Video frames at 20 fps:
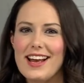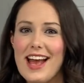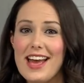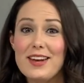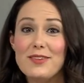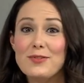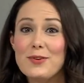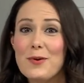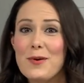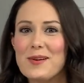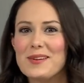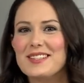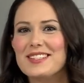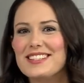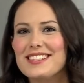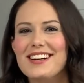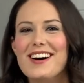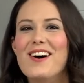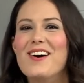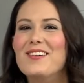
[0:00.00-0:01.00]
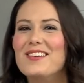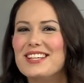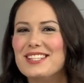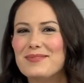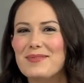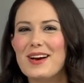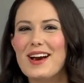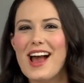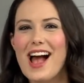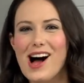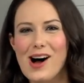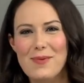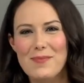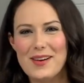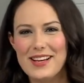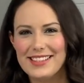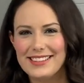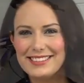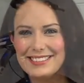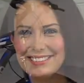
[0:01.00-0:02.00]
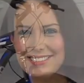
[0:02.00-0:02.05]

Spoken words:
and of course, always wear a helmet.